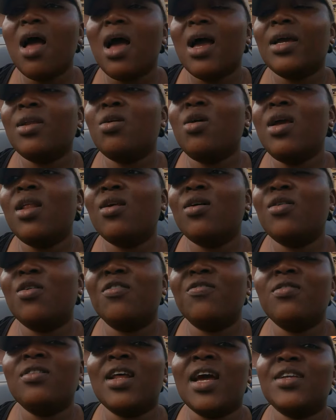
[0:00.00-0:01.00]
I know a lot
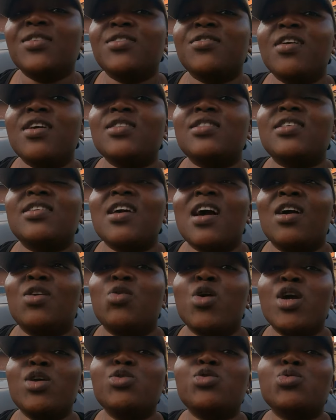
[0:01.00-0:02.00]
of Nigerians Ghana
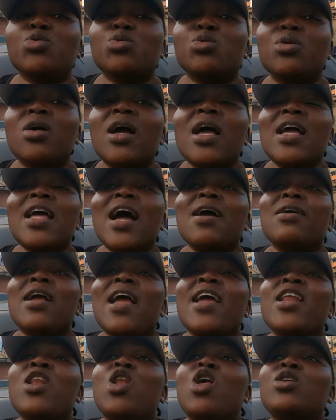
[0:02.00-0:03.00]
are going your, to. A
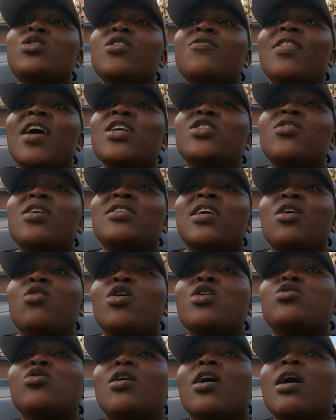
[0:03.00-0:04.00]
Ghana, lot of Nigerians are
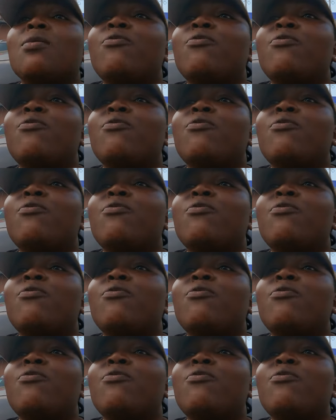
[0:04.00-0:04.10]
going to